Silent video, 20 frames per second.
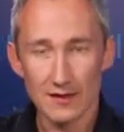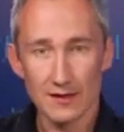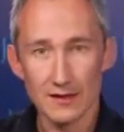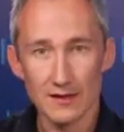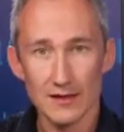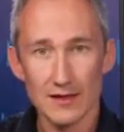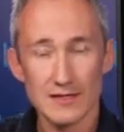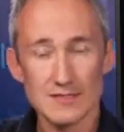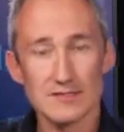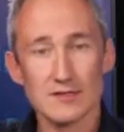
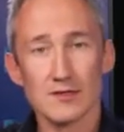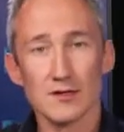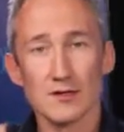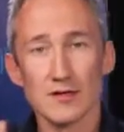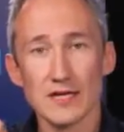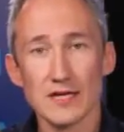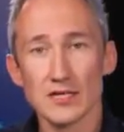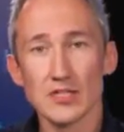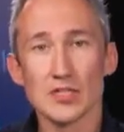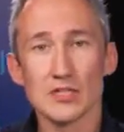It's got
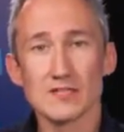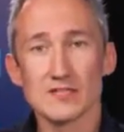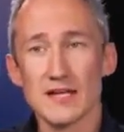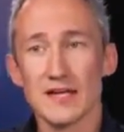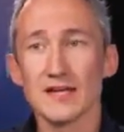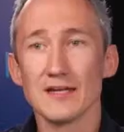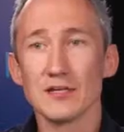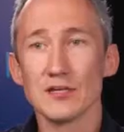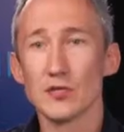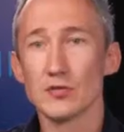each
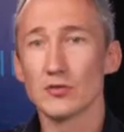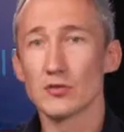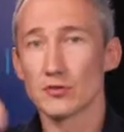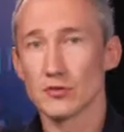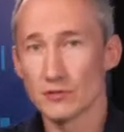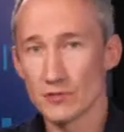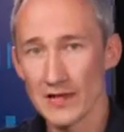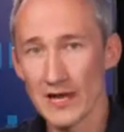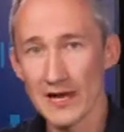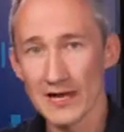container you
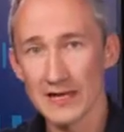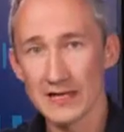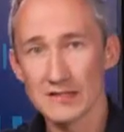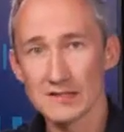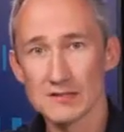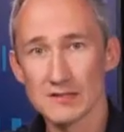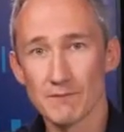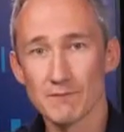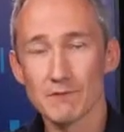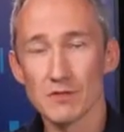
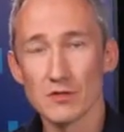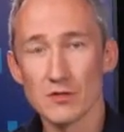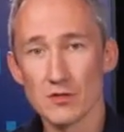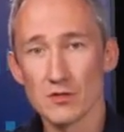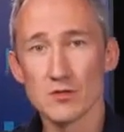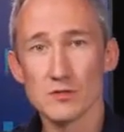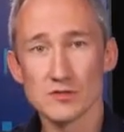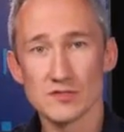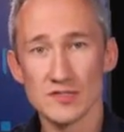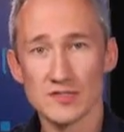create
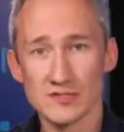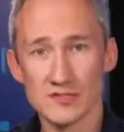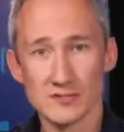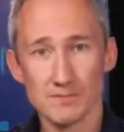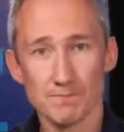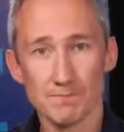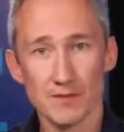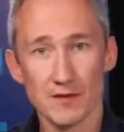uses